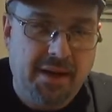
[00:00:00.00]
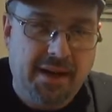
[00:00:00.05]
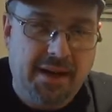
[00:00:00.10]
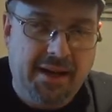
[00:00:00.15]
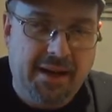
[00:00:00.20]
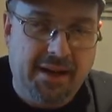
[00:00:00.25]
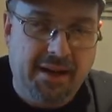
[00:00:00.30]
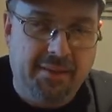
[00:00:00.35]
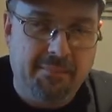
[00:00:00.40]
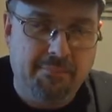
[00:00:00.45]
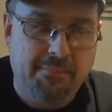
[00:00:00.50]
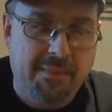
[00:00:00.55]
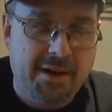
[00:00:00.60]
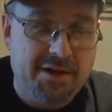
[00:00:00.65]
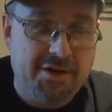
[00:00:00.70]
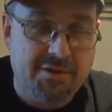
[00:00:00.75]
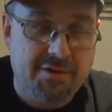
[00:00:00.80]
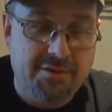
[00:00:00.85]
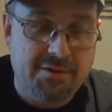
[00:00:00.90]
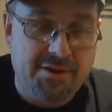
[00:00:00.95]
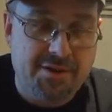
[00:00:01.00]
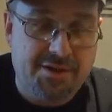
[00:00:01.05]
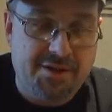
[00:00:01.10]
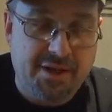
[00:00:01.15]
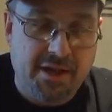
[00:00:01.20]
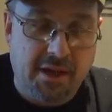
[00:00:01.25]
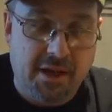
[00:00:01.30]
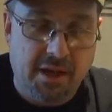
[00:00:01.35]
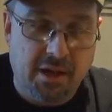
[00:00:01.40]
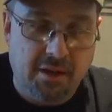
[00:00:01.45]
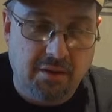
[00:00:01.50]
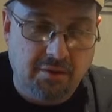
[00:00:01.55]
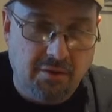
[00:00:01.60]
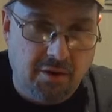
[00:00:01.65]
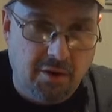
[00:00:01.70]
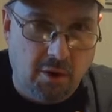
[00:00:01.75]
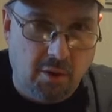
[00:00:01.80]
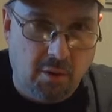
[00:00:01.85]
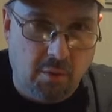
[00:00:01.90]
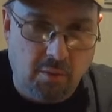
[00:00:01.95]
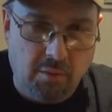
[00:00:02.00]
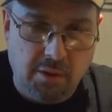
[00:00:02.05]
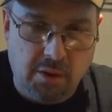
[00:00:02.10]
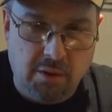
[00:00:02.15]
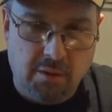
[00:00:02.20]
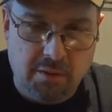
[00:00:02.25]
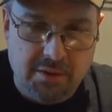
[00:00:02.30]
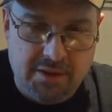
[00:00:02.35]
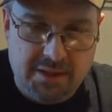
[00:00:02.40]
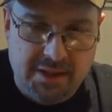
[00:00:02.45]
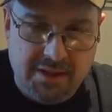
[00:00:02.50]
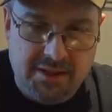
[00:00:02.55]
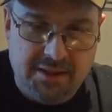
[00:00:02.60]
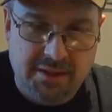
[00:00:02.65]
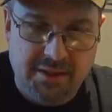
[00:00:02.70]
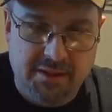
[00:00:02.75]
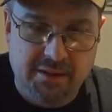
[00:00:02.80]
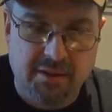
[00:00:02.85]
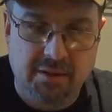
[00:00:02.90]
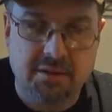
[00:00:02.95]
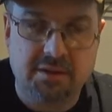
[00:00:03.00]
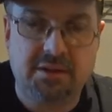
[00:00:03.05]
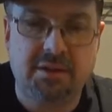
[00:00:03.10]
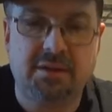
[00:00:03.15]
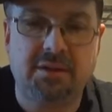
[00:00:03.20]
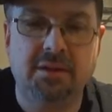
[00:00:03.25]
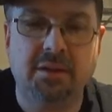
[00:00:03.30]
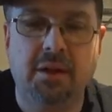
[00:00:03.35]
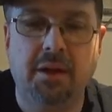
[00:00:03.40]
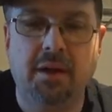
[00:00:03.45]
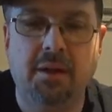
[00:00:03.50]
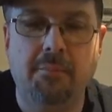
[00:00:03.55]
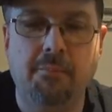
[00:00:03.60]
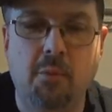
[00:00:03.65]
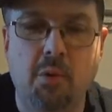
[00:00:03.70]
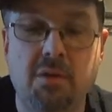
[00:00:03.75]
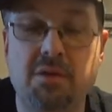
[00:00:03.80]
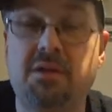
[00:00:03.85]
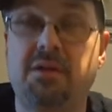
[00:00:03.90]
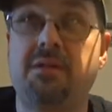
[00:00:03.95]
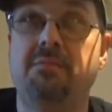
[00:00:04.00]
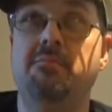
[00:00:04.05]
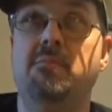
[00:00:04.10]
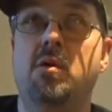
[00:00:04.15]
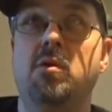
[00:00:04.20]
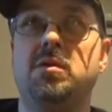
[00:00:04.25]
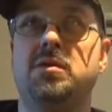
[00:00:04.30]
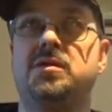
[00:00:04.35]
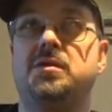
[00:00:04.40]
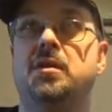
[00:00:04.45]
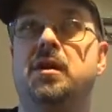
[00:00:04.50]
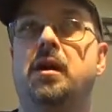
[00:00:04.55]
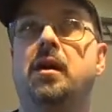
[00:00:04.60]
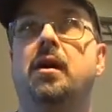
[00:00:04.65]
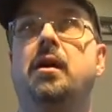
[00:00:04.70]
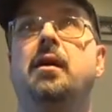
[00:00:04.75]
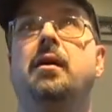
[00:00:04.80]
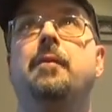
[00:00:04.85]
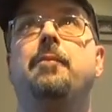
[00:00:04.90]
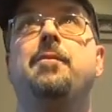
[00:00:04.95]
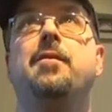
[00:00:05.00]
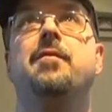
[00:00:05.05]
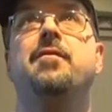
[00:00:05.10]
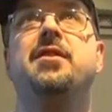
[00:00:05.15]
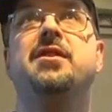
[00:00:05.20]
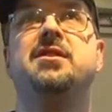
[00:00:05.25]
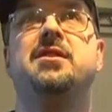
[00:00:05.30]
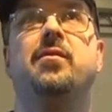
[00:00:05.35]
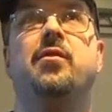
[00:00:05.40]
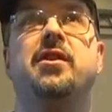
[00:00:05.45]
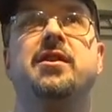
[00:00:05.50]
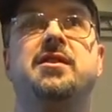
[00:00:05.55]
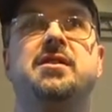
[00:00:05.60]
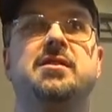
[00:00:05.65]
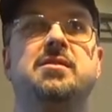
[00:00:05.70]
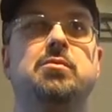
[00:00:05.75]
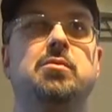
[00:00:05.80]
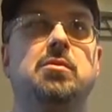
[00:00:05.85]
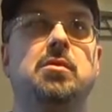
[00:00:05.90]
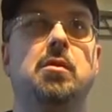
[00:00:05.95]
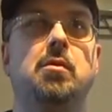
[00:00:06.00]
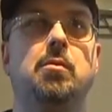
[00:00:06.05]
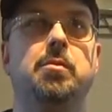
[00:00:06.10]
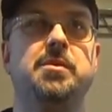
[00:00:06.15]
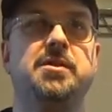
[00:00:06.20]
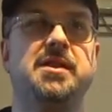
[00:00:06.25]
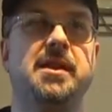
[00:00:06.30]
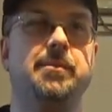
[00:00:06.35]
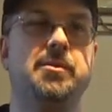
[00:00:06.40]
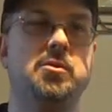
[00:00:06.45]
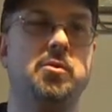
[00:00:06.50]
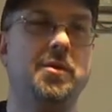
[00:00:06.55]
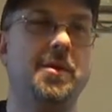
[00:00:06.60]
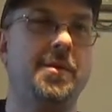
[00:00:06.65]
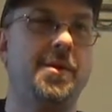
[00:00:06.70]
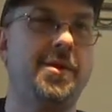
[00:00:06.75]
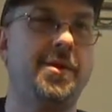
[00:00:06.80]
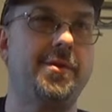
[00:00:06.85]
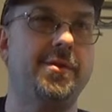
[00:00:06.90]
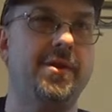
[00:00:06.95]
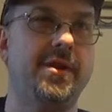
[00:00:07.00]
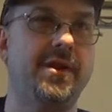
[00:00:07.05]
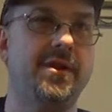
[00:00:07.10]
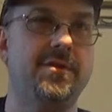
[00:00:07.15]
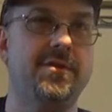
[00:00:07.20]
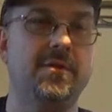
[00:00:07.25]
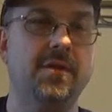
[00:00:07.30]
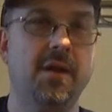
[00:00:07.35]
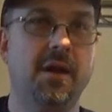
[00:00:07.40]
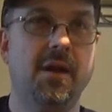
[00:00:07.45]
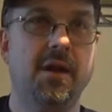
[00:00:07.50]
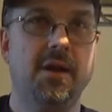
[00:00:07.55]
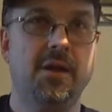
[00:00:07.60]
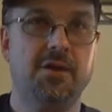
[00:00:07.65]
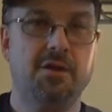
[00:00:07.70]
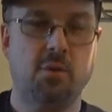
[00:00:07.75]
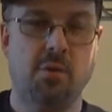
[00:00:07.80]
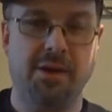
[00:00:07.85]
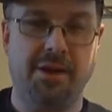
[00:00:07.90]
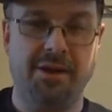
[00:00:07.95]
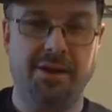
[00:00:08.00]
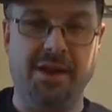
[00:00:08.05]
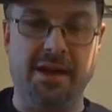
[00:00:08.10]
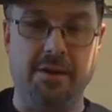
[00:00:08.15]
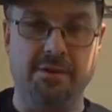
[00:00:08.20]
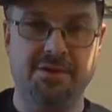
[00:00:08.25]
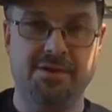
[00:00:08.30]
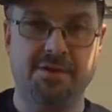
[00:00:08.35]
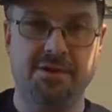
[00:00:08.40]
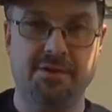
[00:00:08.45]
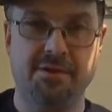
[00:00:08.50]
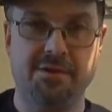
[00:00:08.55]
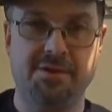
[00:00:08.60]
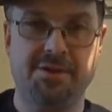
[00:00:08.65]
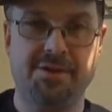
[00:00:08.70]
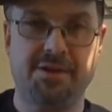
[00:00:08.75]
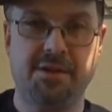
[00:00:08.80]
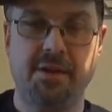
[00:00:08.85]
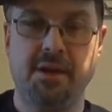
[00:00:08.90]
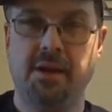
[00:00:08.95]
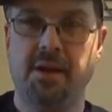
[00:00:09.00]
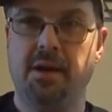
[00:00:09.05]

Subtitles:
It measures low intensity hertz. Most of these devices will go, let's say, between 30 and 20,000 hertz.